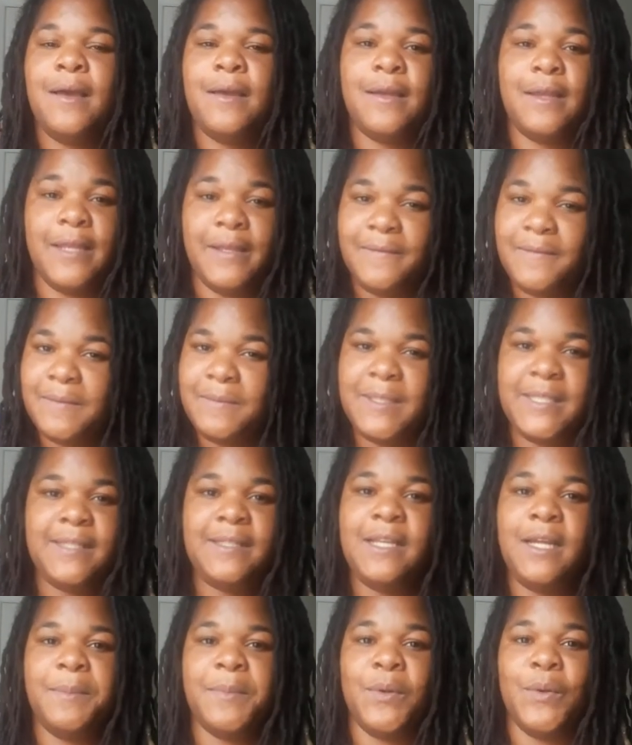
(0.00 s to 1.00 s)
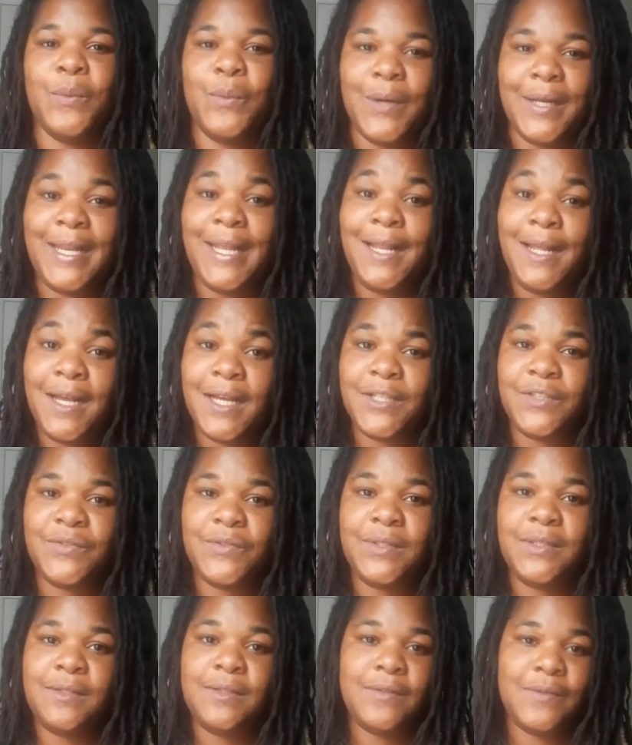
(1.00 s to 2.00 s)
give them this number,
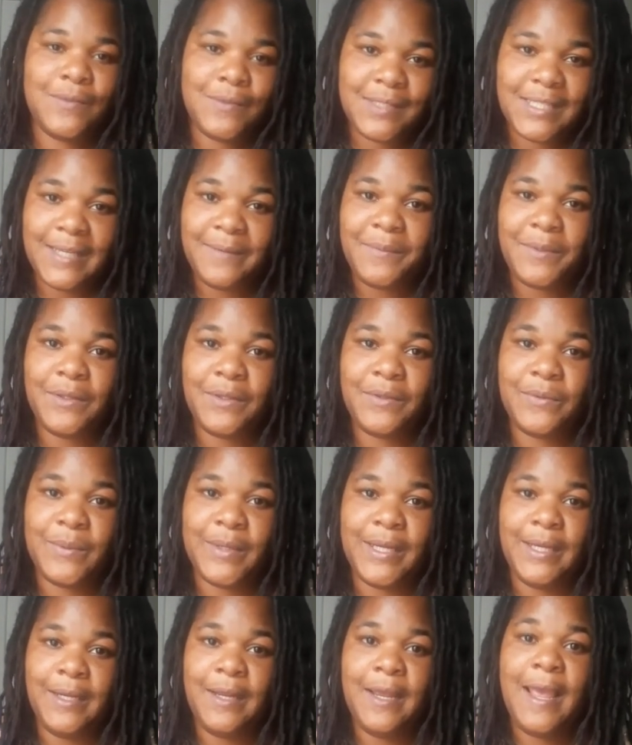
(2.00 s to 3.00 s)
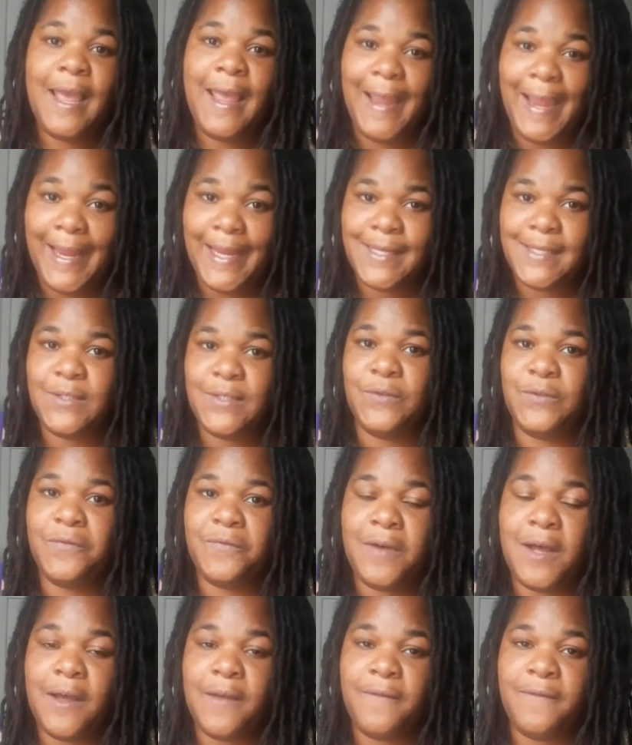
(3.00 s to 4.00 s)

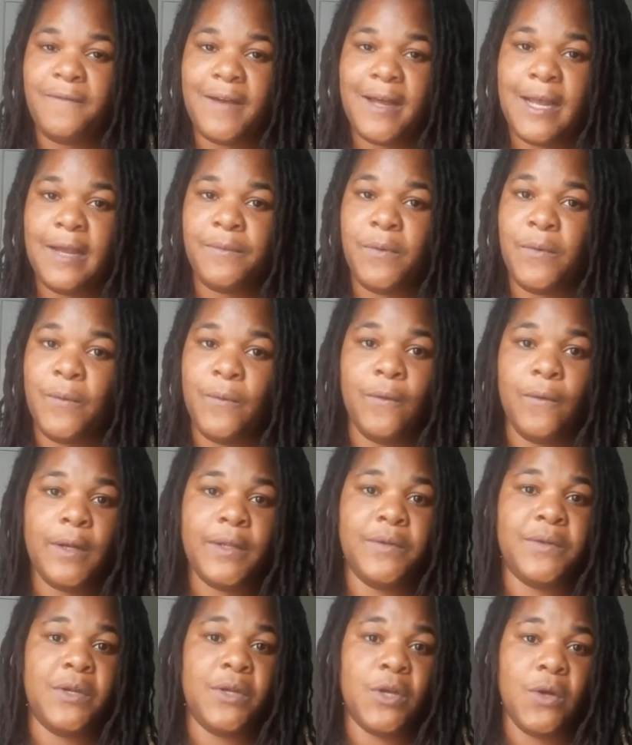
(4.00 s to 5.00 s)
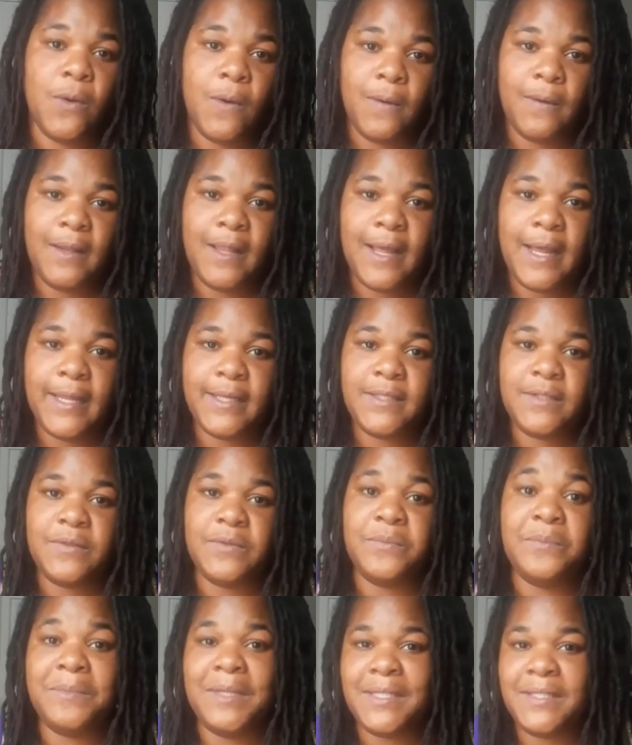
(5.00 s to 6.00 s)
1-800-273-8255, or you can go online
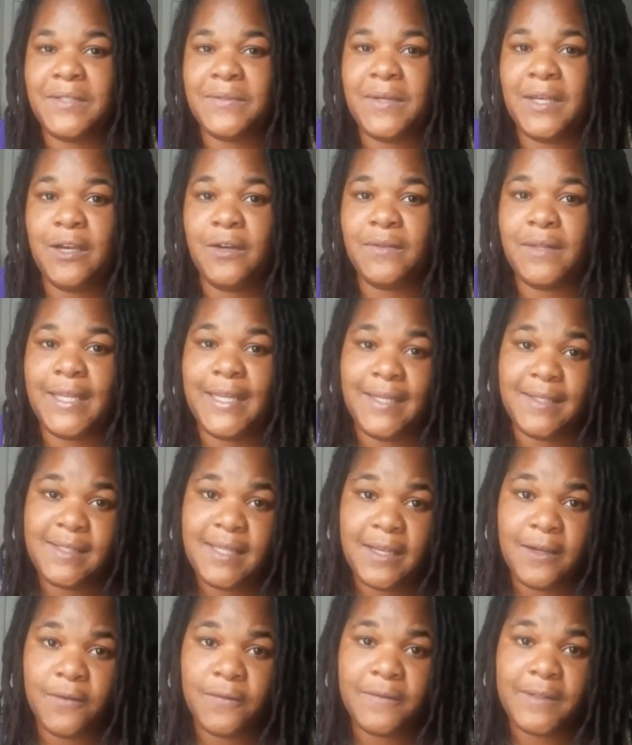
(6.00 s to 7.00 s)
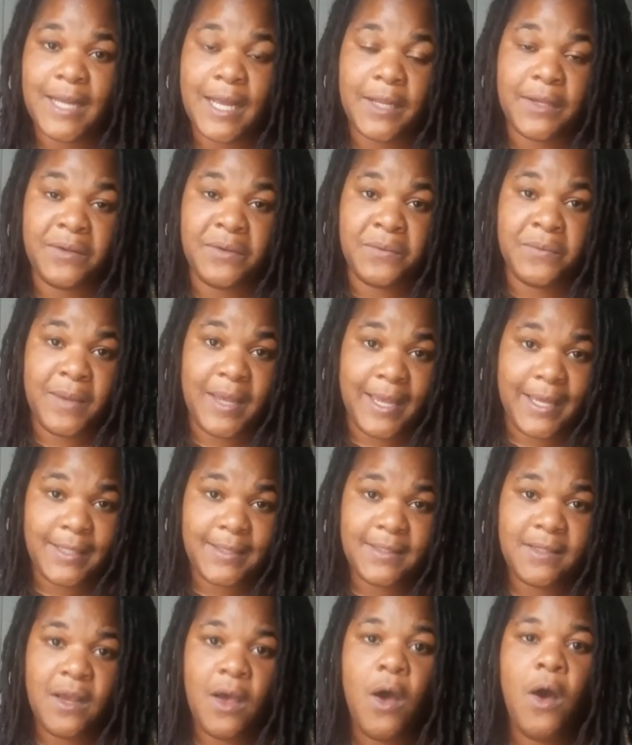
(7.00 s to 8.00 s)
to
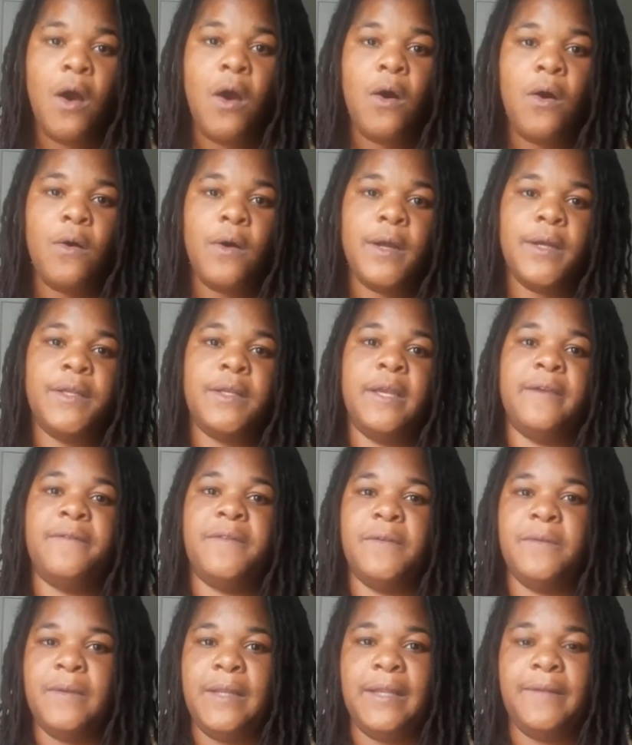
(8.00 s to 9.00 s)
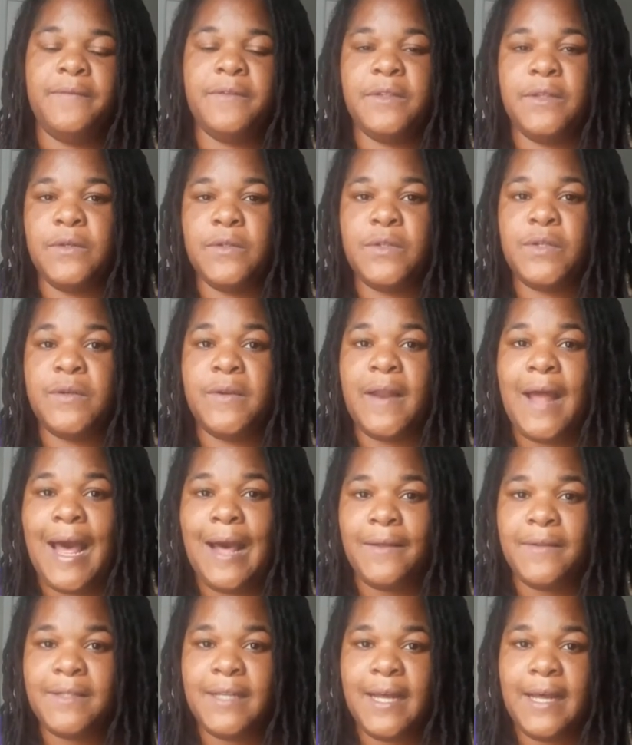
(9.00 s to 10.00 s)
mentalhealthishealth.us, or if you need, for those who are
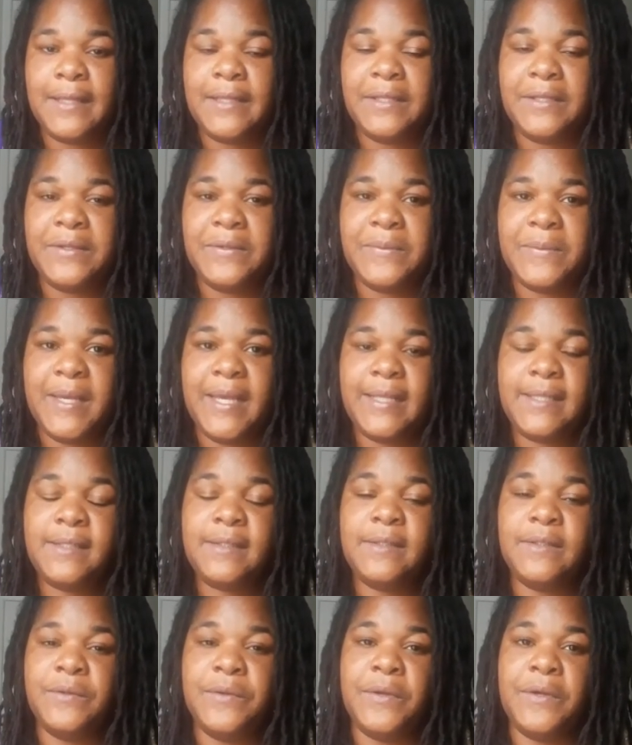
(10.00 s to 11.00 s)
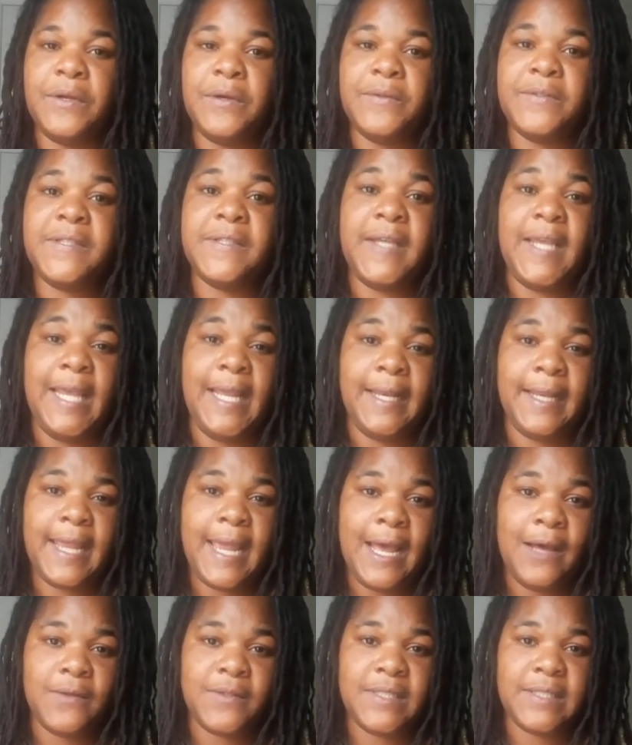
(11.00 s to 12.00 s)
outside the U.S., you can go to
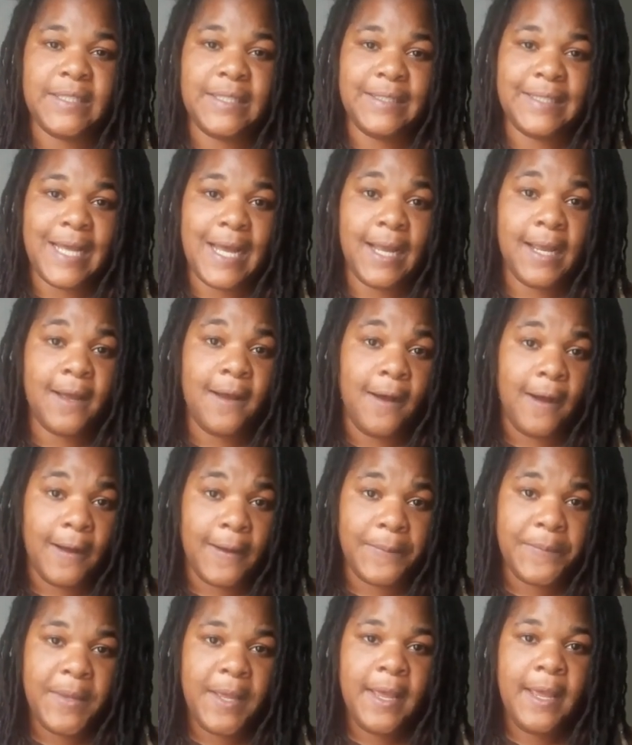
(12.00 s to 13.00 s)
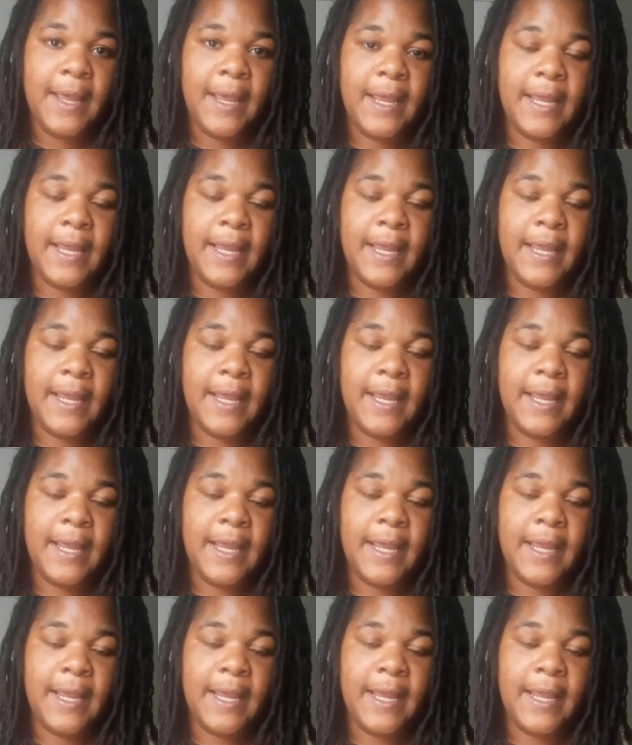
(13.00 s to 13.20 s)
incounseling.com.